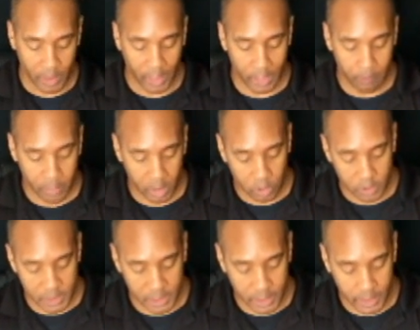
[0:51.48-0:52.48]
And middle
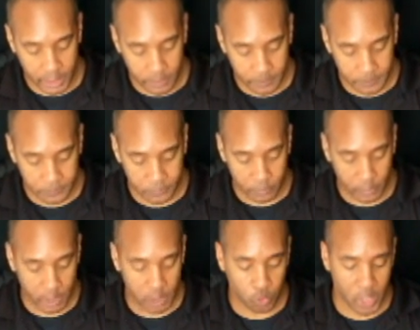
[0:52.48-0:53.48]
C
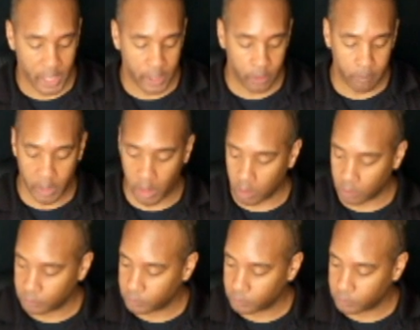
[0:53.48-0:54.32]
is right in the middle.